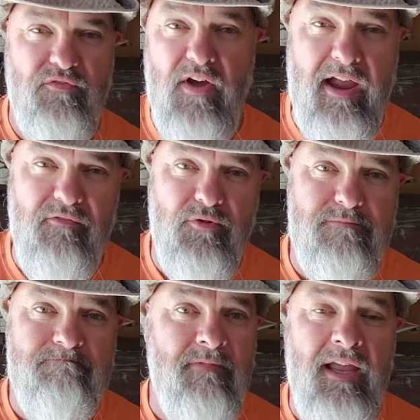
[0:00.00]

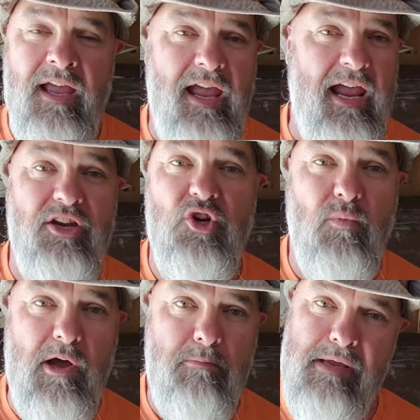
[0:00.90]
survival and
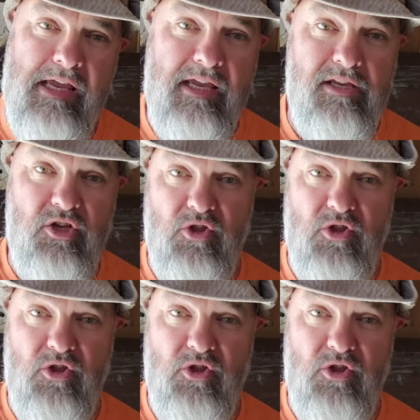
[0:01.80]
your well-being.